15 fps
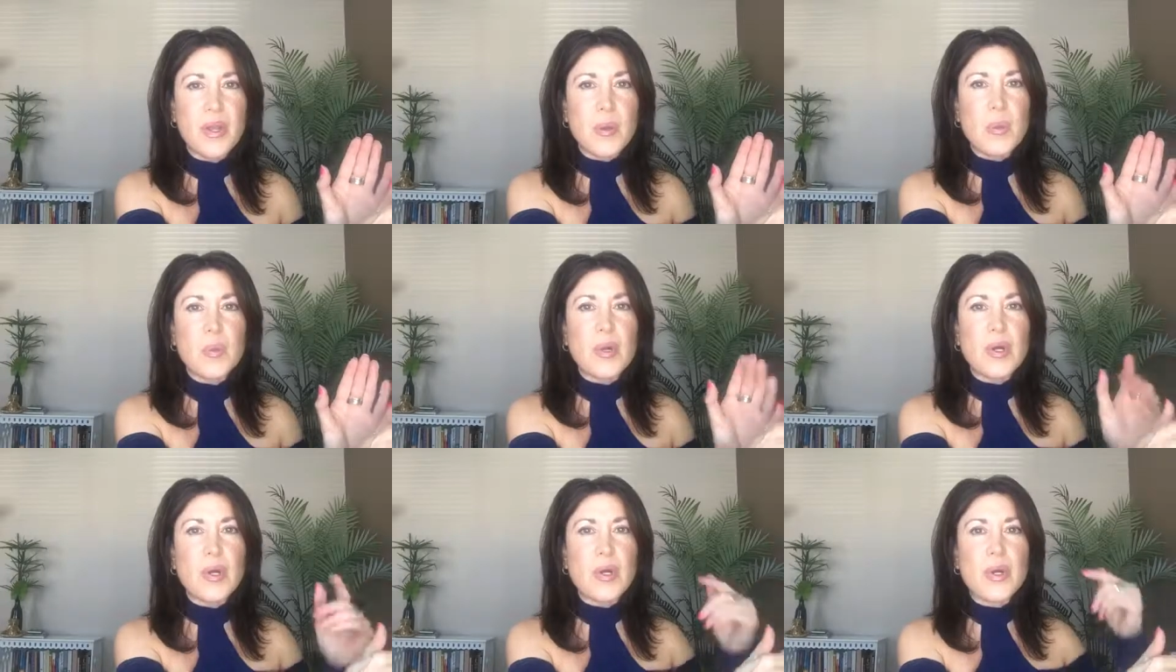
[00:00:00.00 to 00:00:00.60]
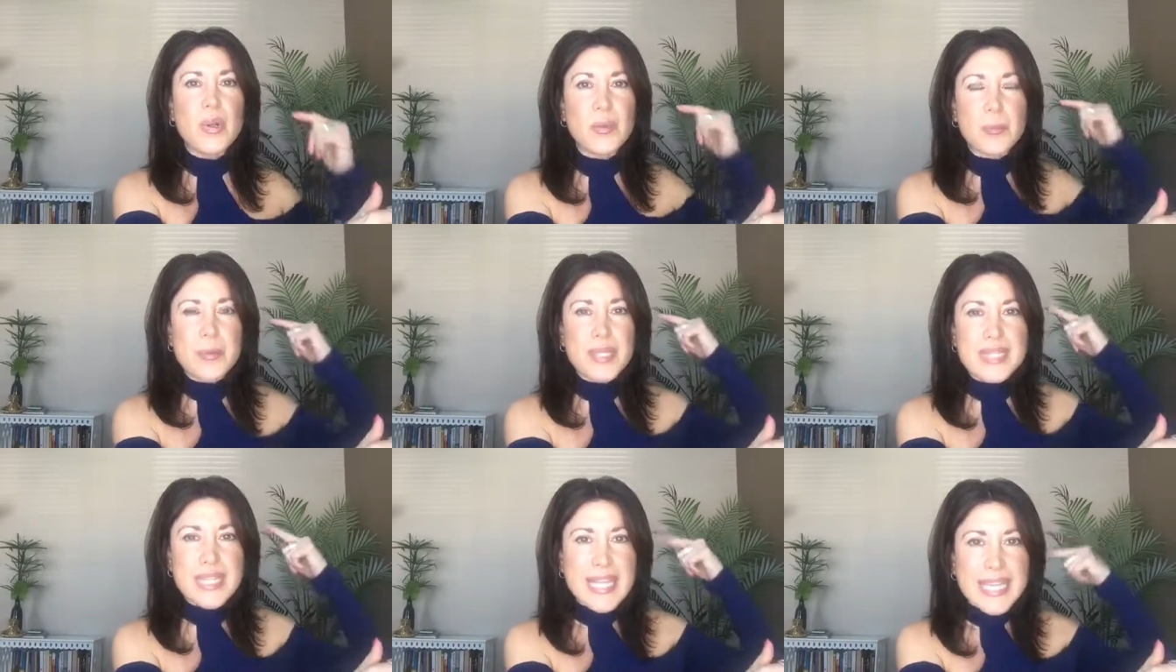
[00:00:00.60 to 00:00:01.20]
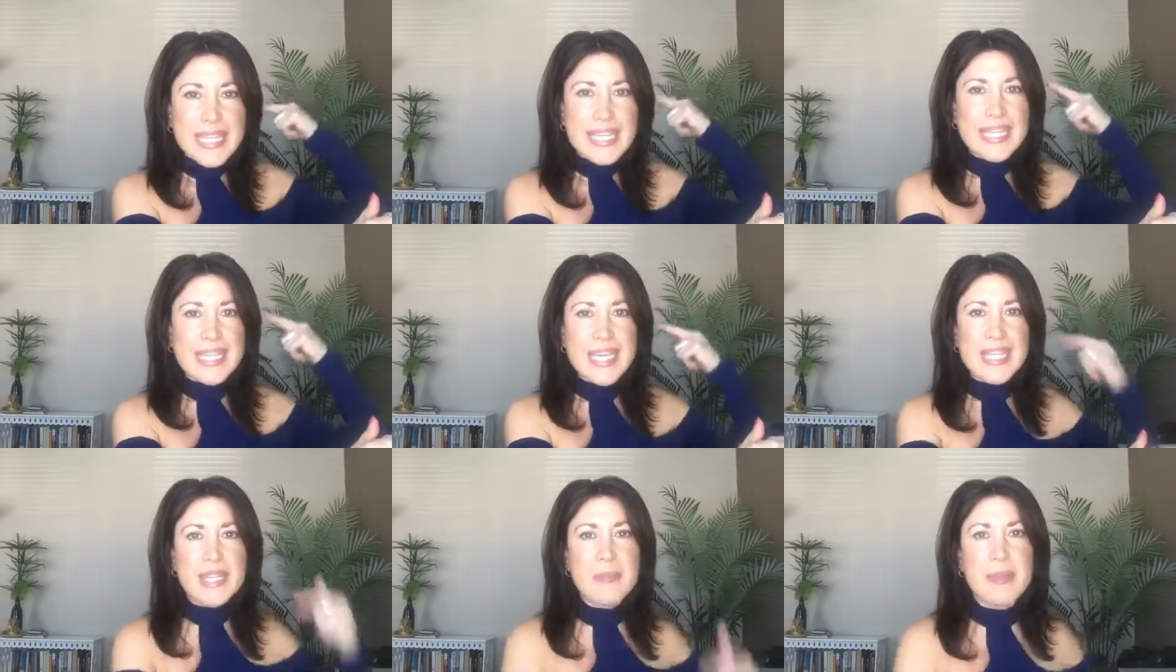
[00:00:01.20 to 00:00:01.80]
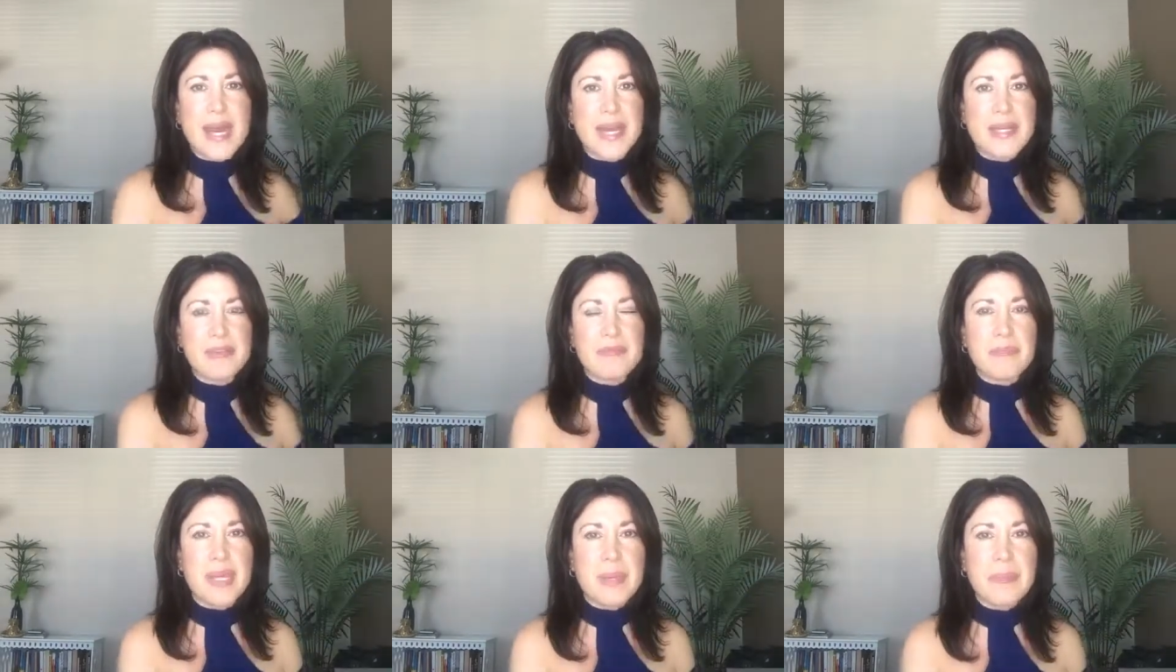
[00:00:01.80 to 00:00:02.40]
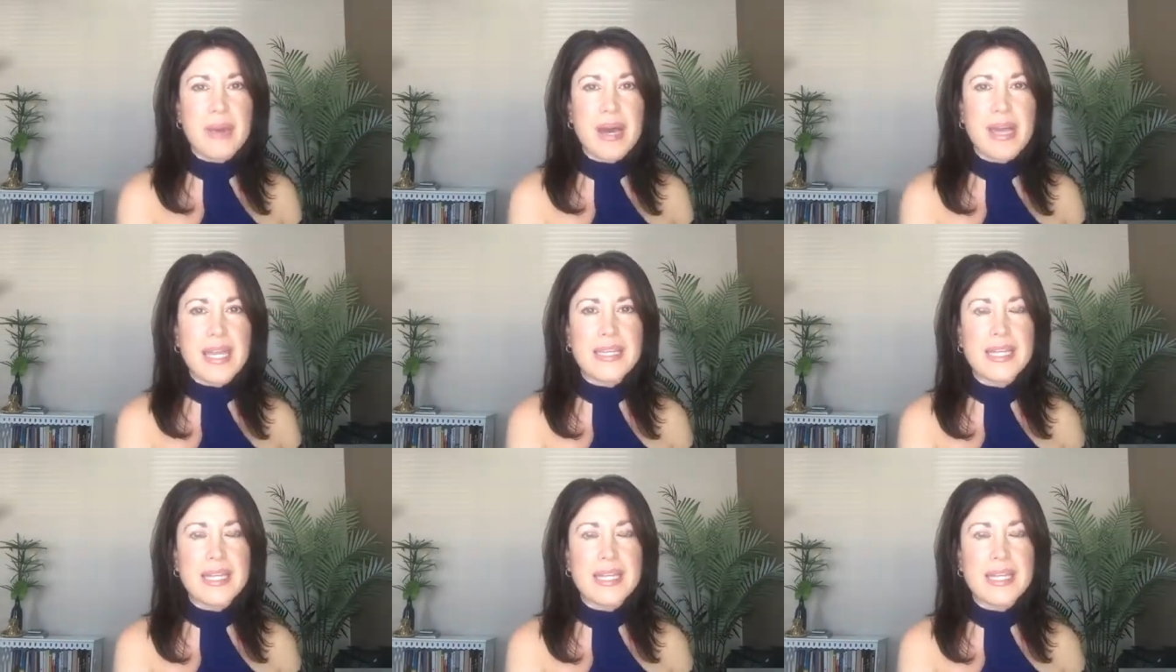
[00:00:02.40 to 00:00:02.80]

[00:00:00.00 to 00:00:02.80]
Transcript: were playing in the back of my mind,